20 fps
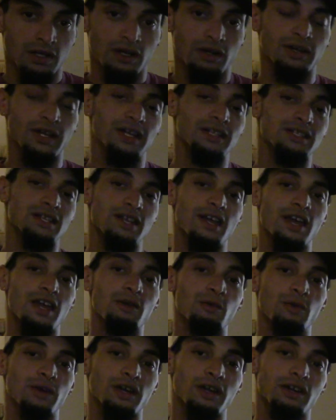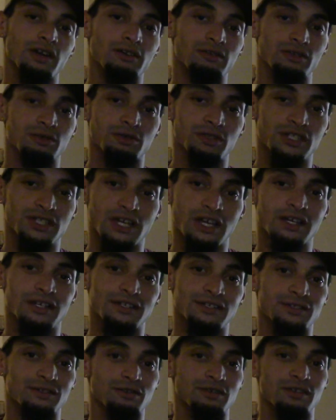Okay, today we're gonna go to a Chinese
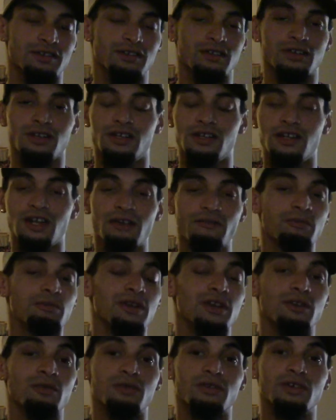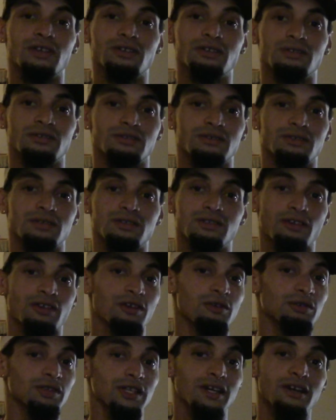store. Never been to one. Don't know
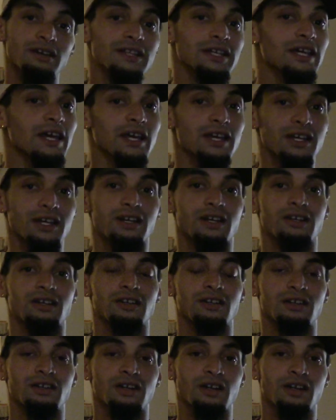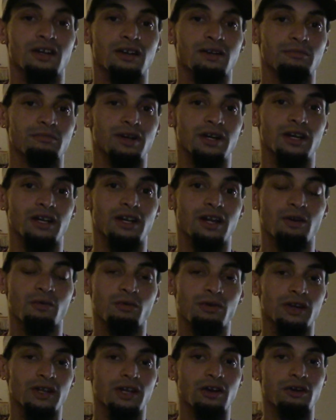what the hell they got in there, but I
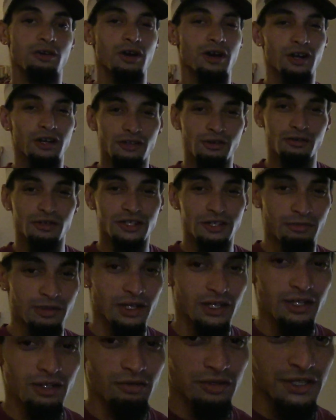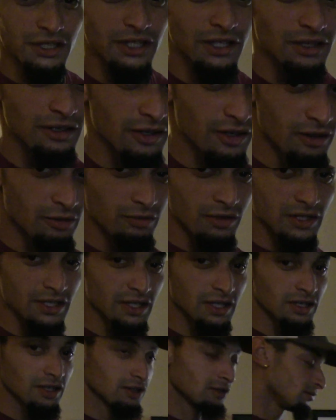want to go. I heard there was some illegal shit in there and I want to
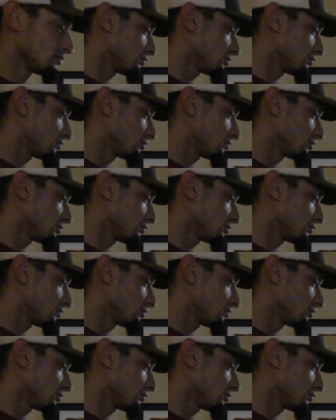see.